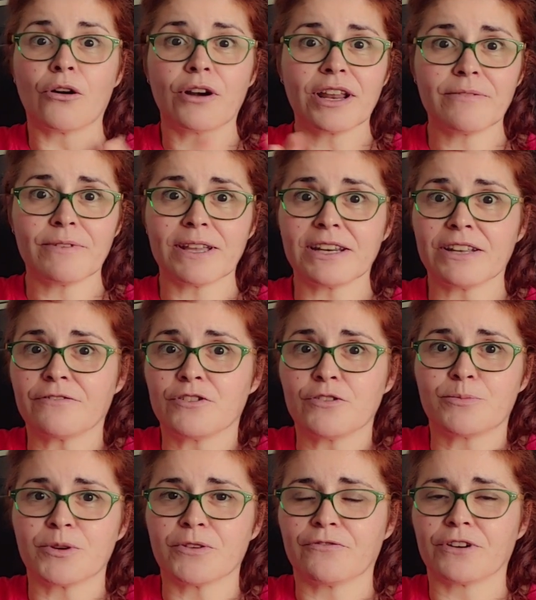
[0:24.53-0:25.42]
Or even if
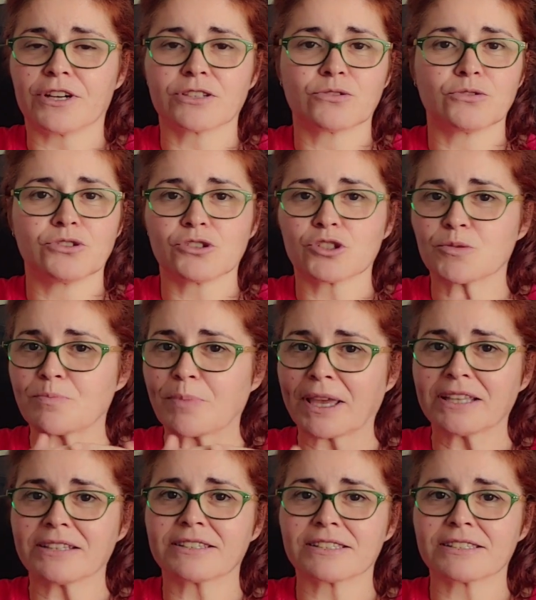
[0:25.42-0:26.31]
you prefer to just
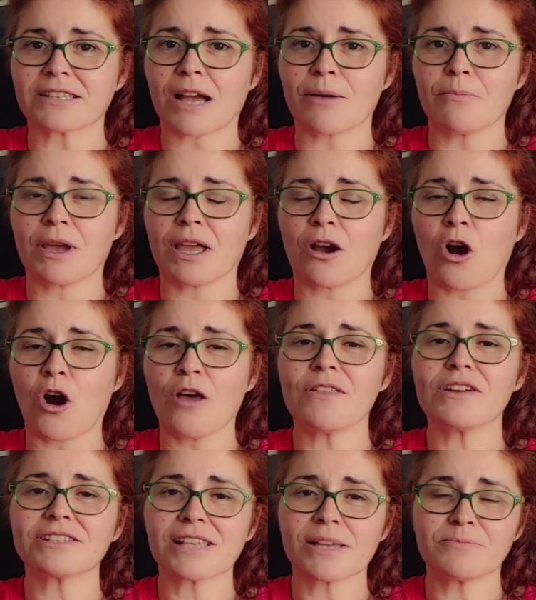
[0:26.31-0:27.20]
paint some
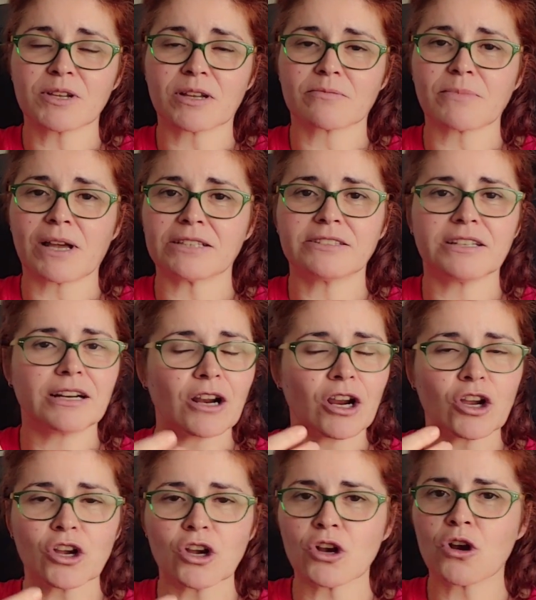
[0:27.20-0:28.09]
other subject
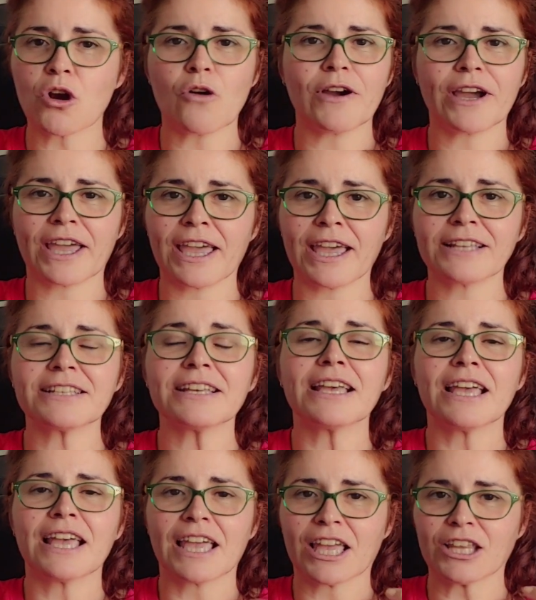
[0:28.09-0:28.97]
matter, go ahead
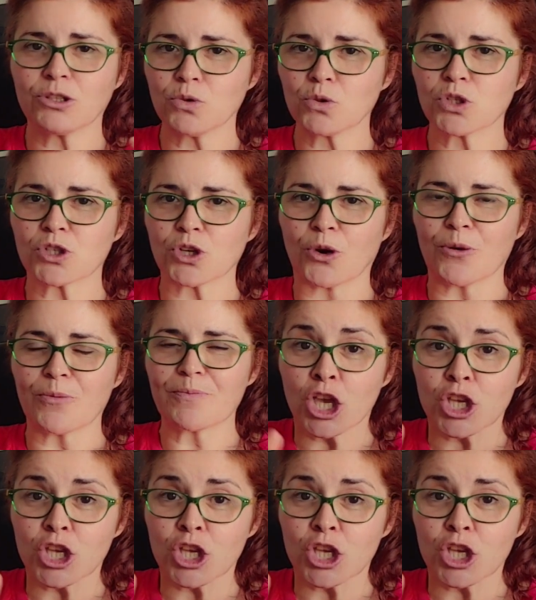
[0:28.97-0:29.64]
and do so.